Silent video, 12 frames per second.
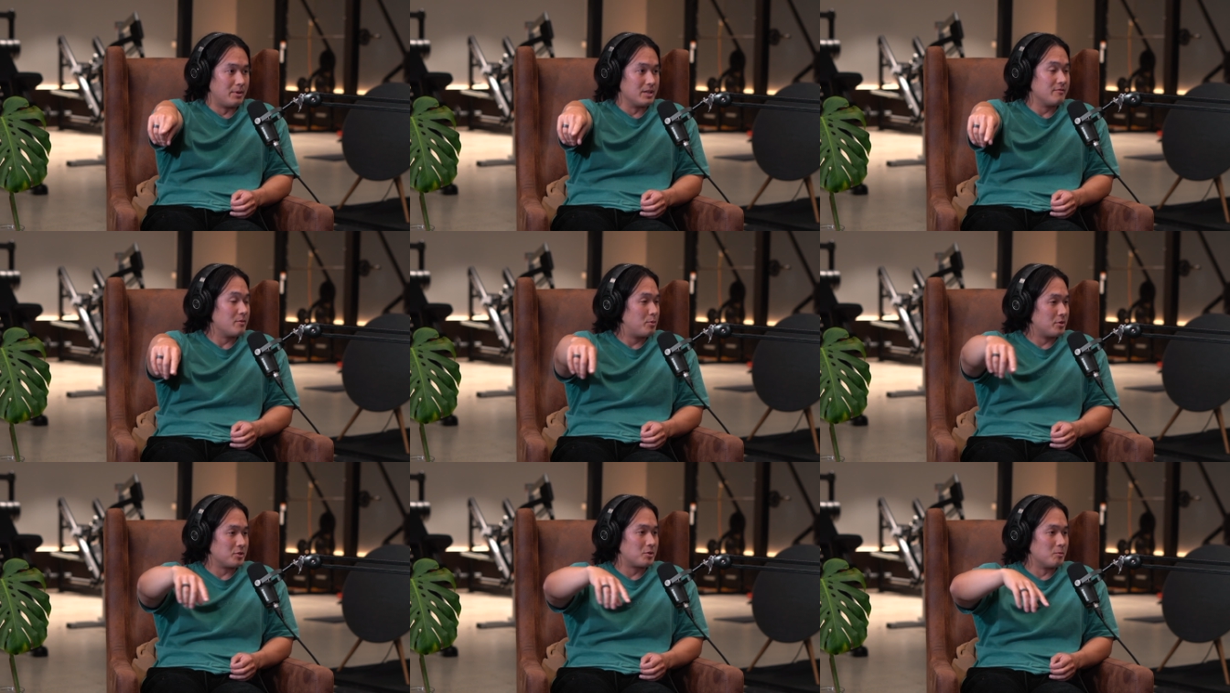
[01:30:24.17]
but if you
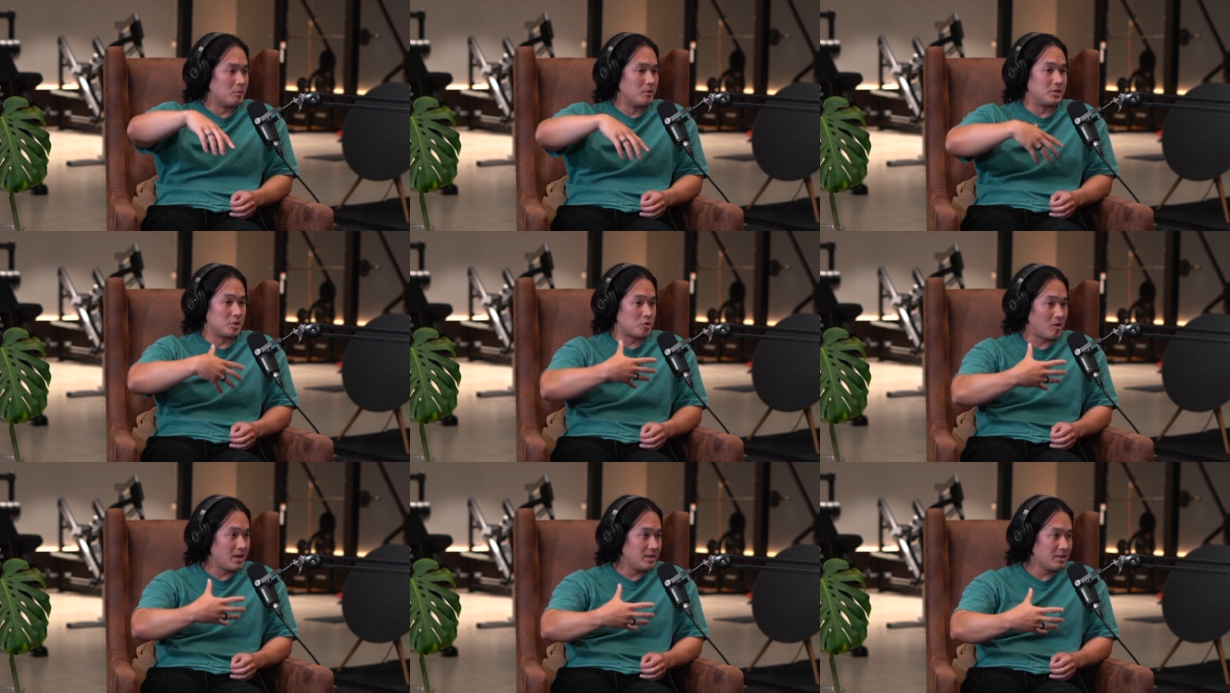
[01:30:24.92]
put it towards
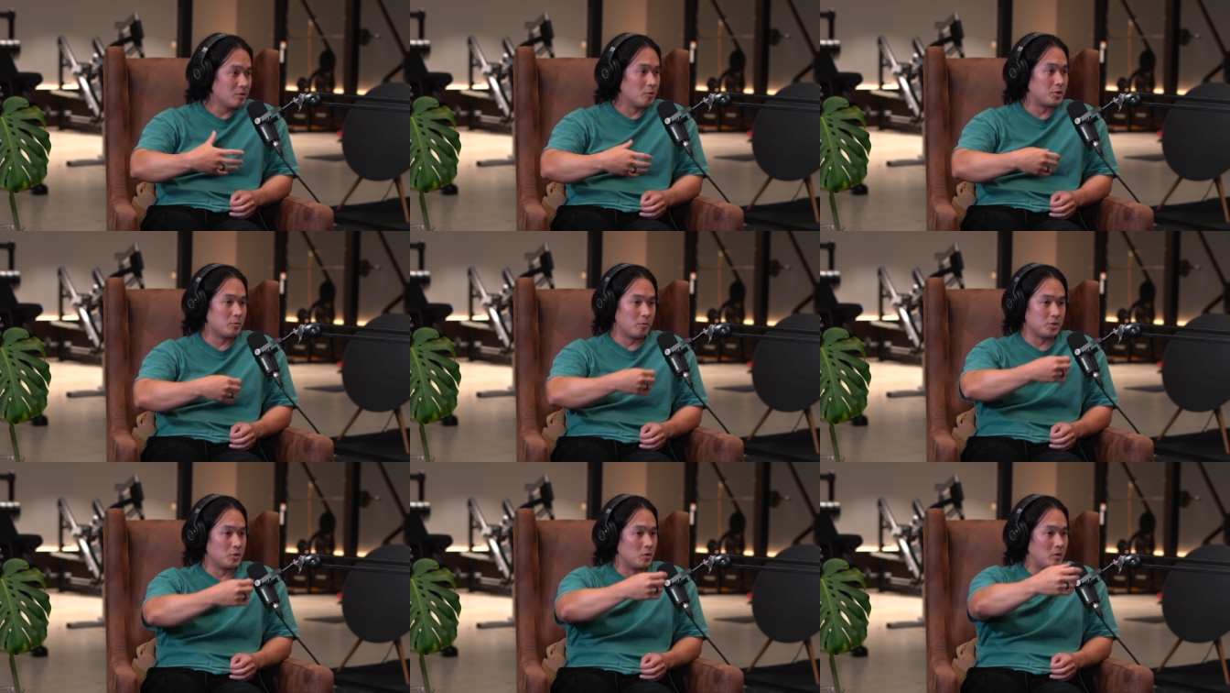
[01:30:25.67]
training or
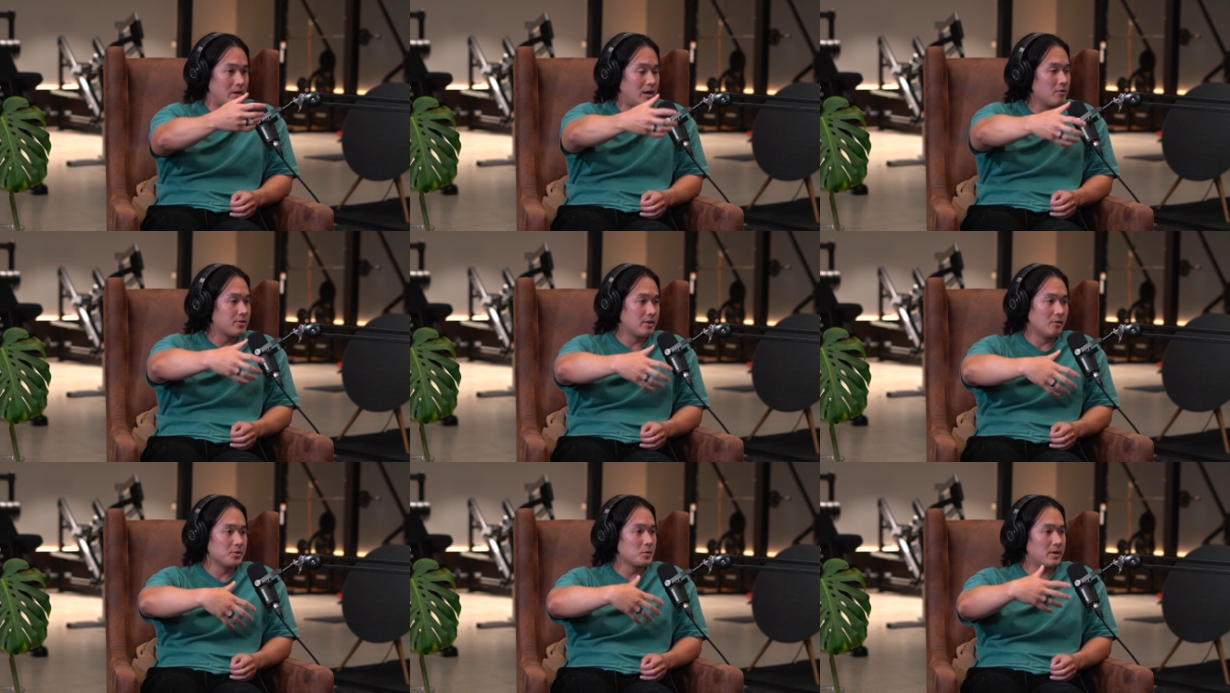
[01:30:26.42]
towards your health
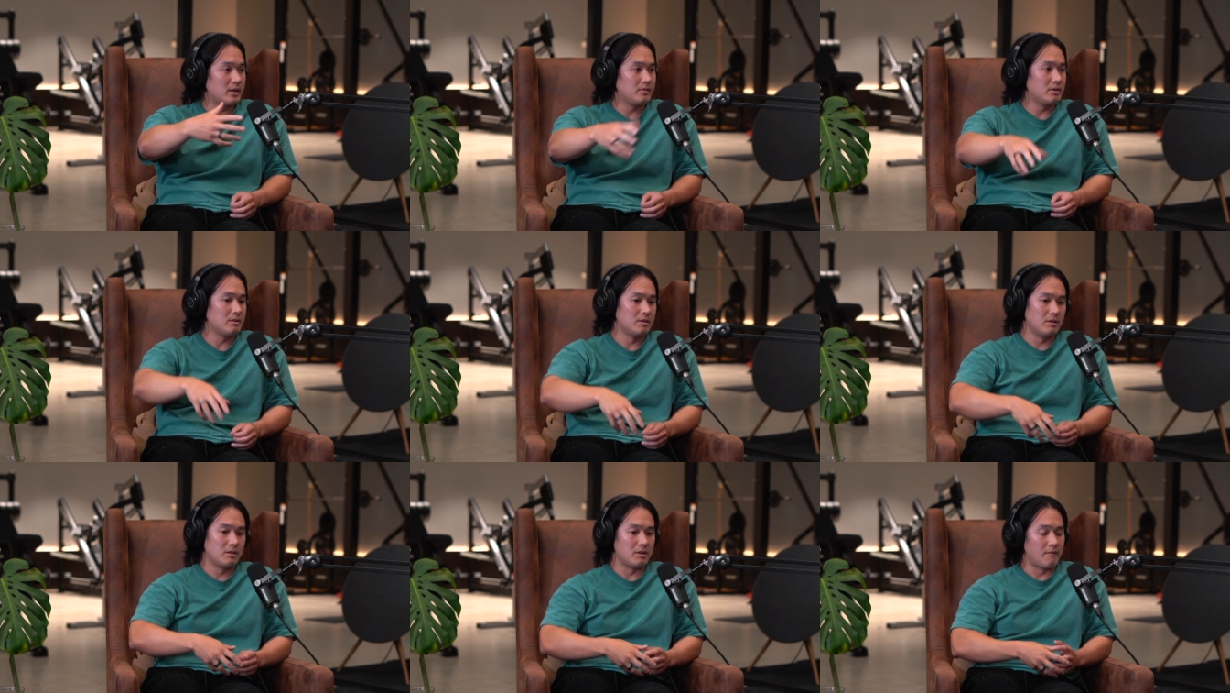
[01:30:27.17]
goals or whatever,
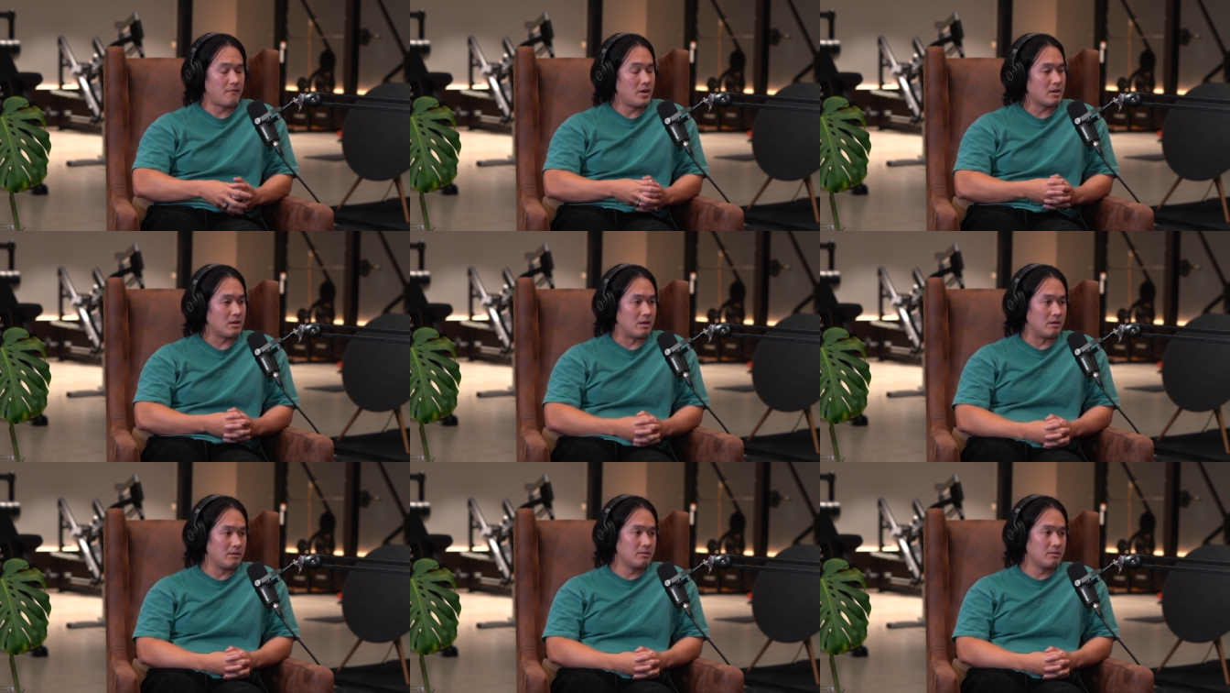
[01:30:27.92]
then fuck yeah.